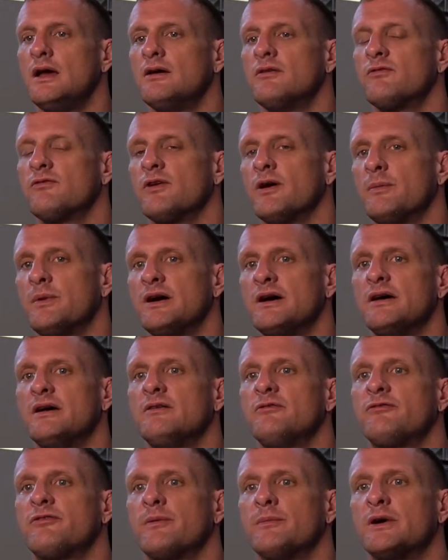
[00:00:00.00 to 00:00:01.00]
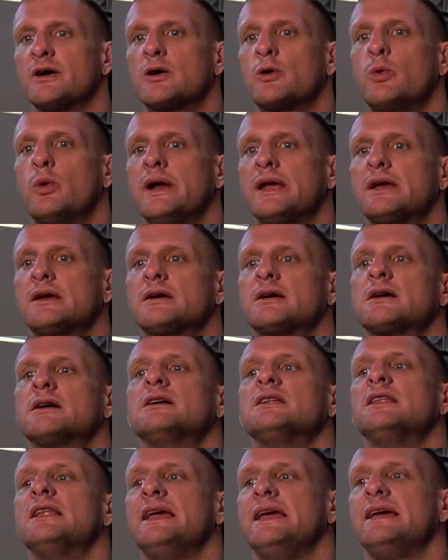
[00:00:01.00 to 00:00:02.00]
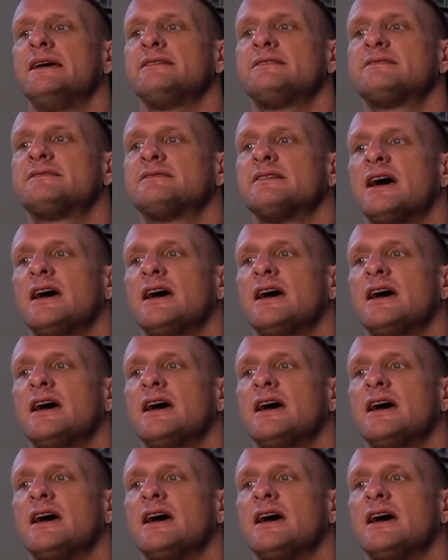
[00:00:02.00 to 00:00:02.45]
From a quick glance,